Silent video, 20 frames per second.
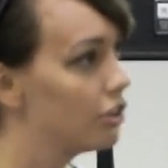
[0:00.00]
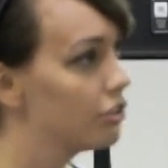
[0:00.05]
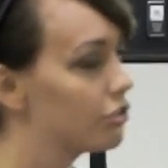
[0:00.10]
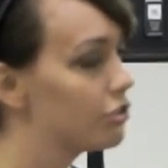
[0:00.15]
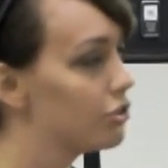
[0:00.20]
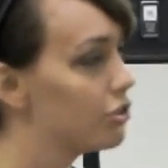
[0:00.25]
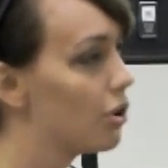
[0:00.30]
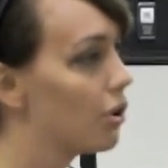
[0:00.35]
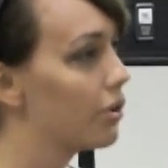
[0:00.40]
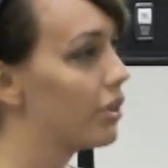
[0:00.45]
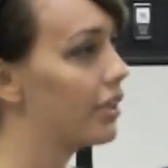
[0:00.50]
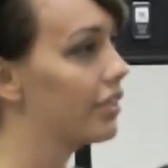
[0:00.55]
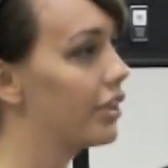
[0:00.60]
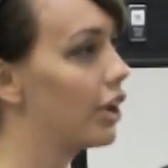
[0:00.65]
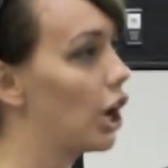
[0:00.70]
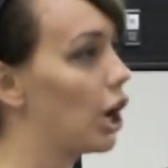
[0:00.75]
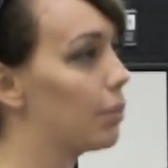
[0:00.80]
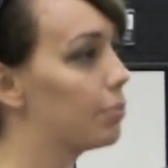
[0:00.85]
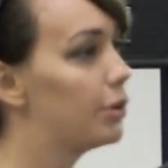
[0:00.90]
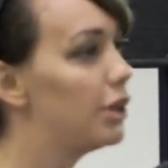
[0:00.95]
To know that
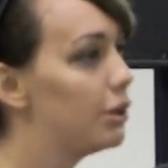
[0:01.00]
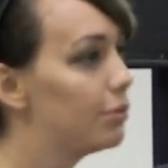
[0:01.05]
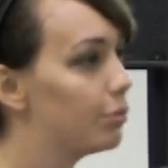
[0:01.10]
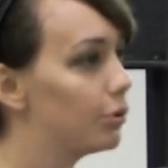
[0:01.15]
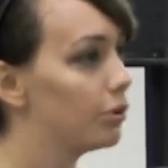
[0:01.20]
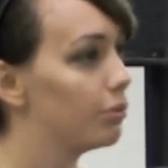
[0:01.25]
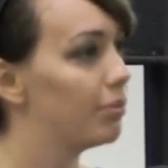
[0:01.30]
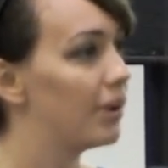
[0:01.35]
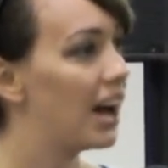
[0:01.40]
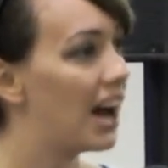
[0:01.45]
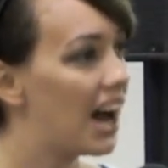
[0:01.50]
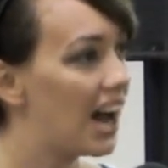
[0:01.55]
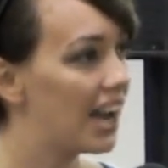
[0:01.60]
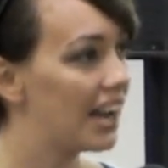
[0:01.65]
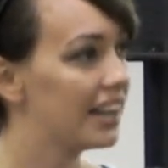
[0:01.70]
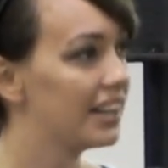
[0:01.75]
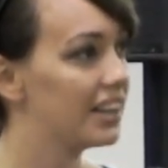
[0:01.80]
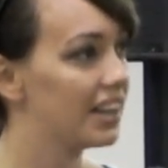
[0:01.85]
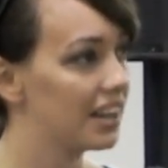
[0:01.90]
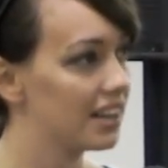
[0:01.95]
there are people
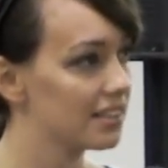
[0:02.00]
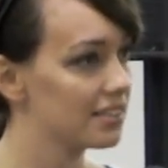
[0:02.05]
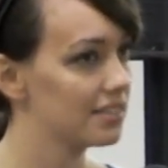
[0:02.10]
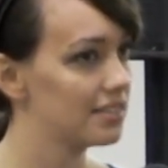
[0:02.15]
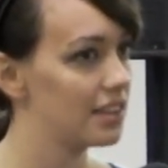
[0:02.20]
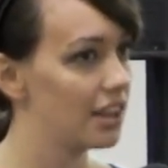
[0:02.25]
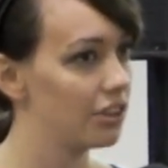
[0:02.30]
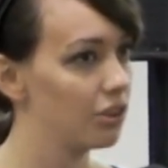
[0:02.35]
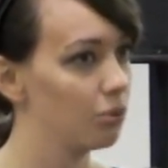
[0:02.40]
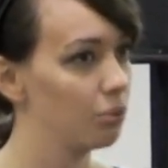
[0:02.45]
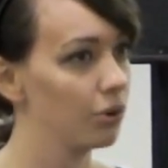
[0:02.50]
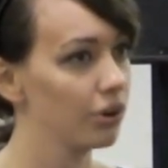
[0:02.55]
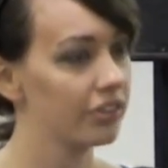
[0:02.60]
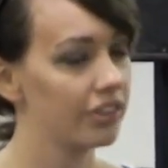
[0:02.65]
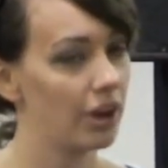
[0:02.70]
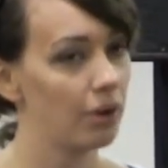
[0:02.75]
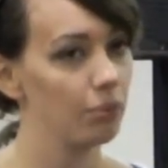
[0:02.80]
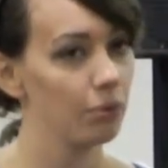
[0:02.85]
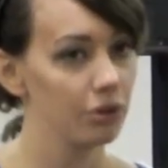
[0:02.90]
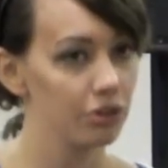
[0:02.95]
behind us and the
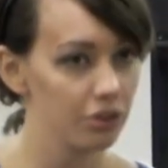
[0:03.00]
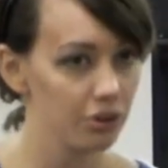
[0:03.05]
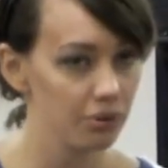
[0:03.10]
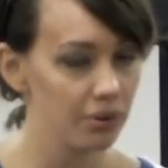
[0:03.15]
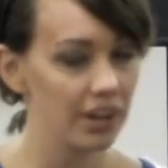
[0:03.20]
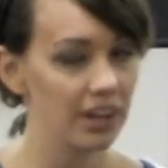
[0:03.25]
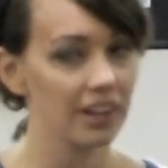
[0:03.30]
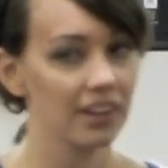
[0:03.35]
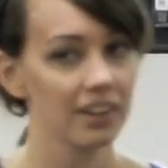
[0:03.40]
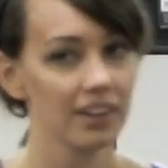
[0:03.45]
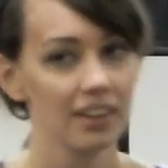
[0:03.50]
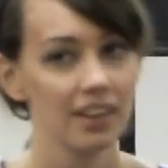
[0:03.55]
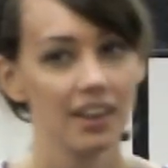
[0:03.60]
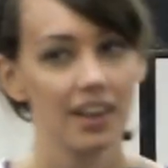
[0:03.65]
work that we're doing.